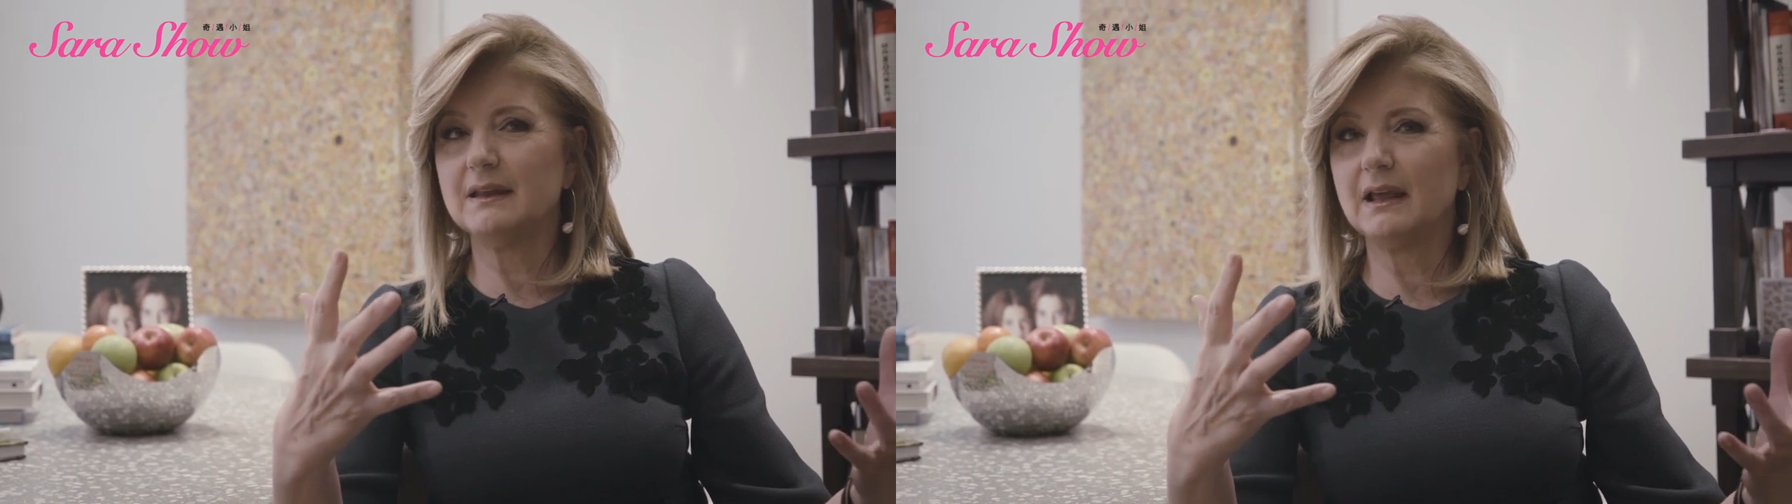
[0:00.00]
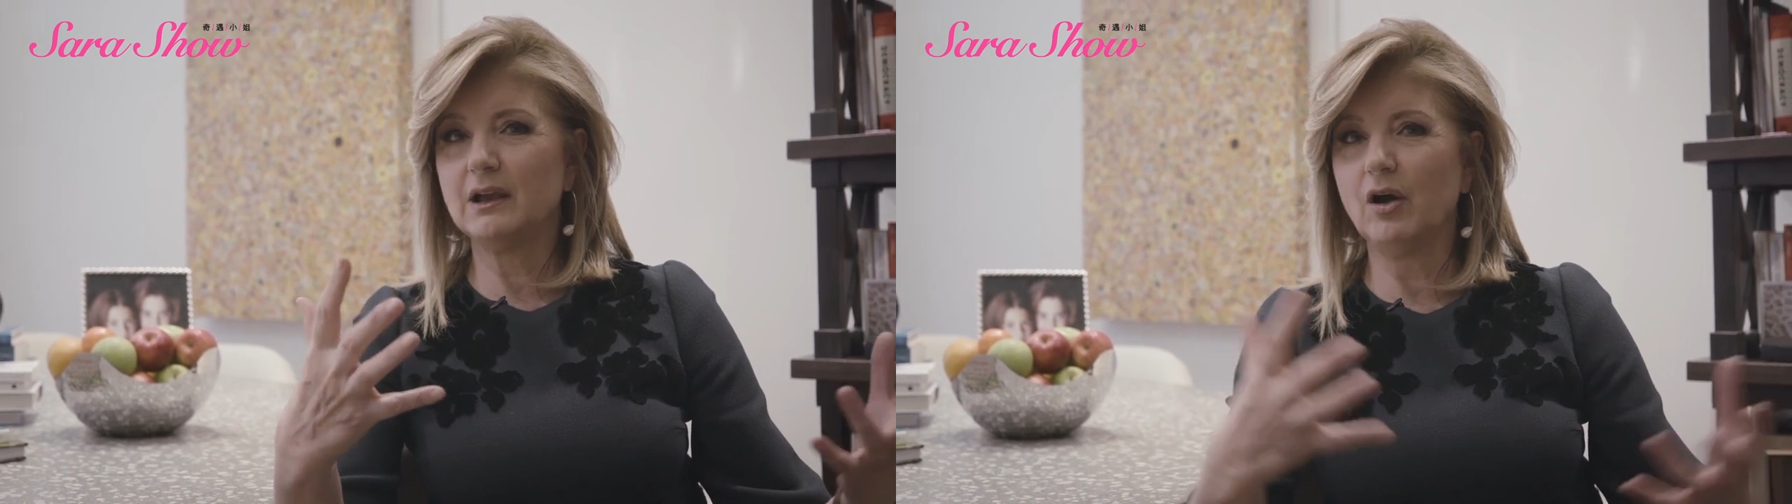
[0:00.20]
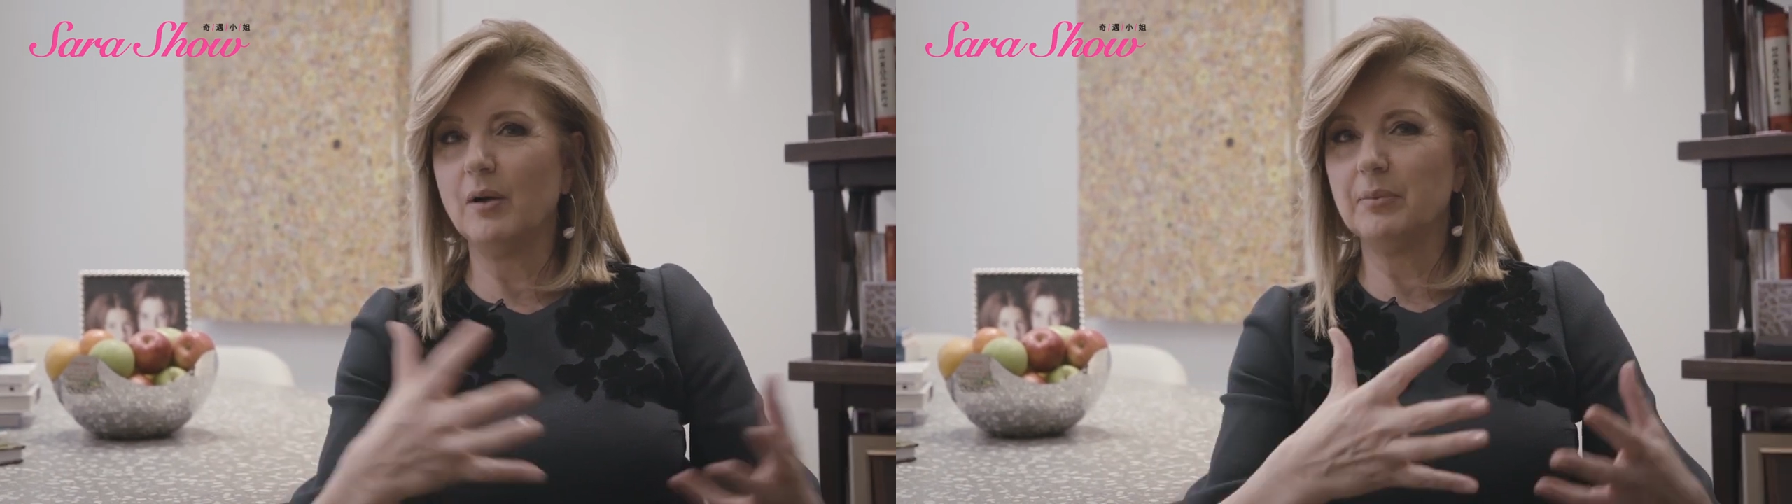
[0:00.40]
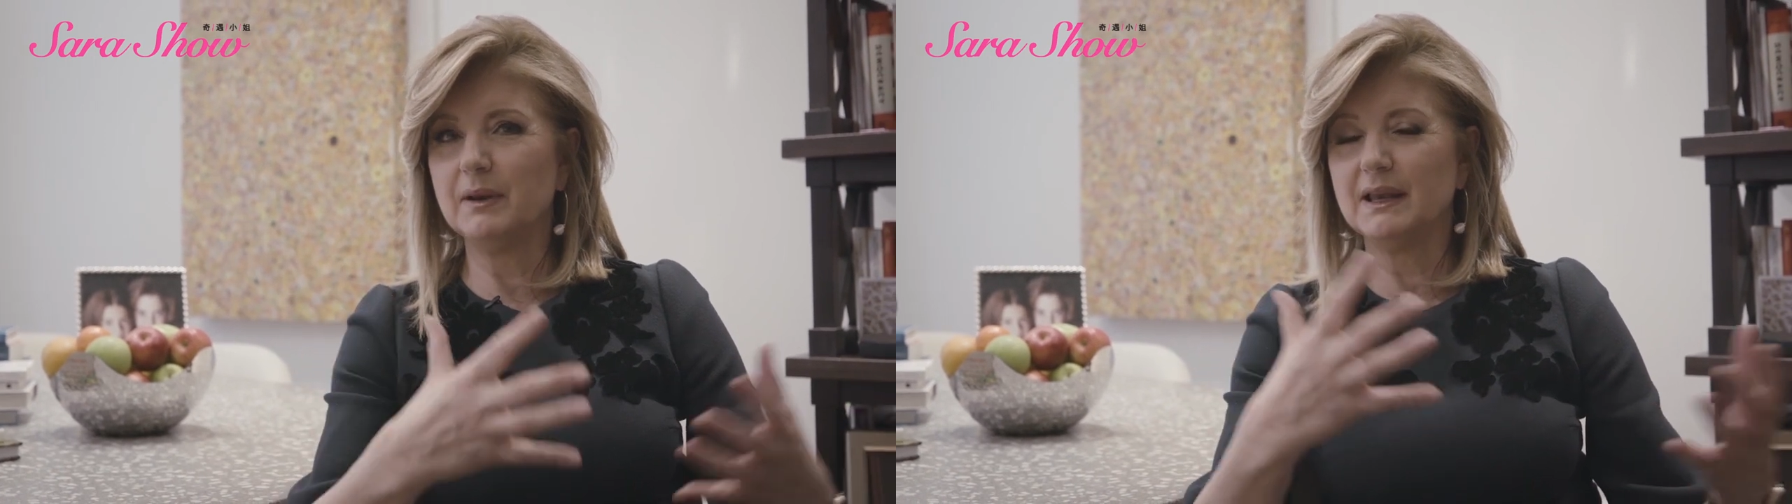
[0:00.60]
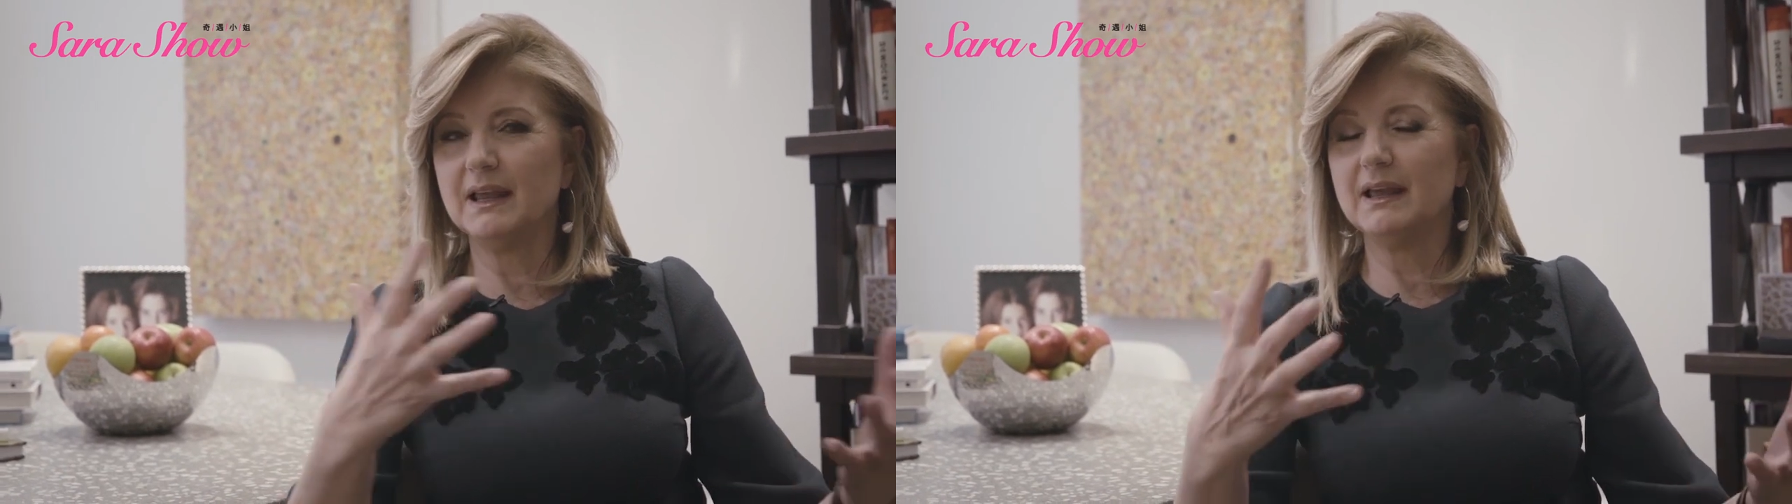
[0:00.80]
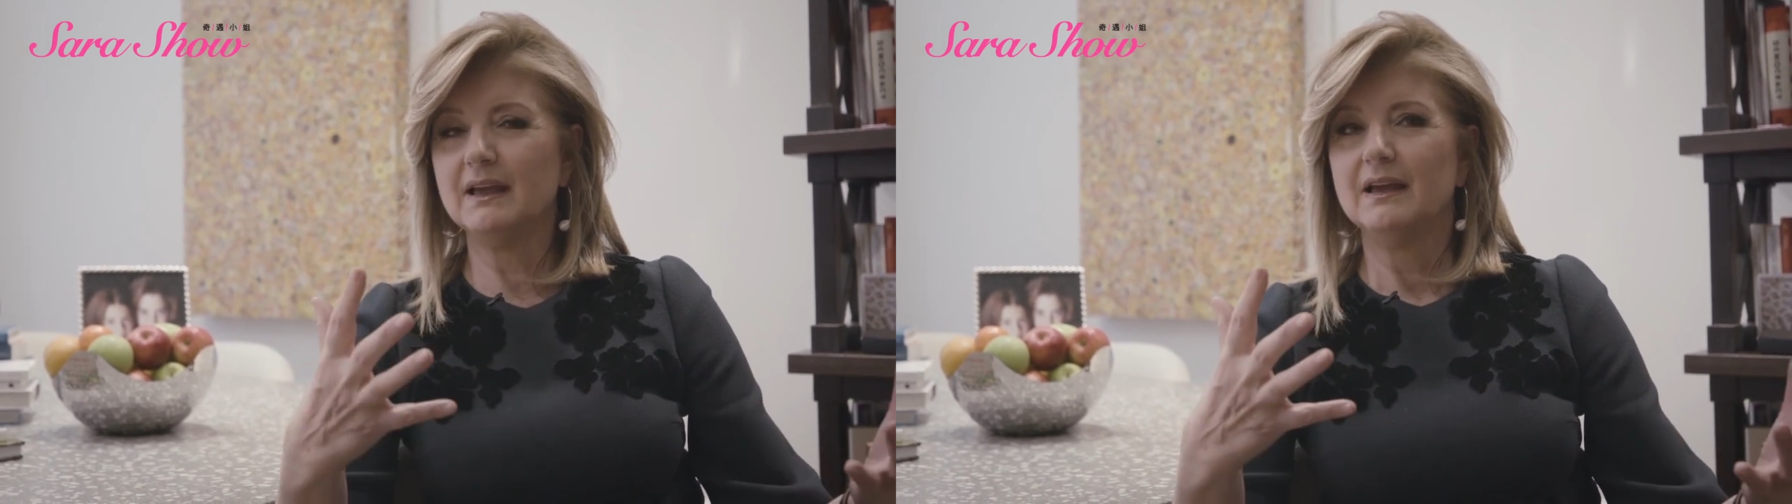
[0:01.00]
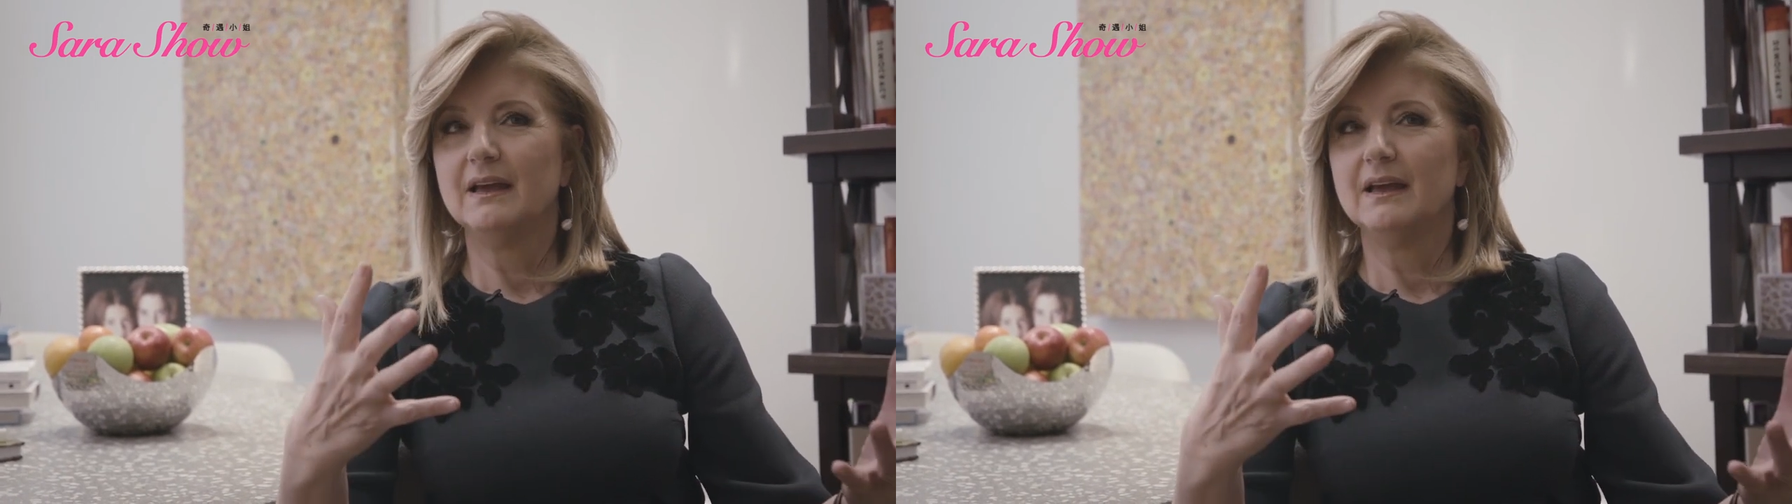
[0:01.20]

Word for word: a company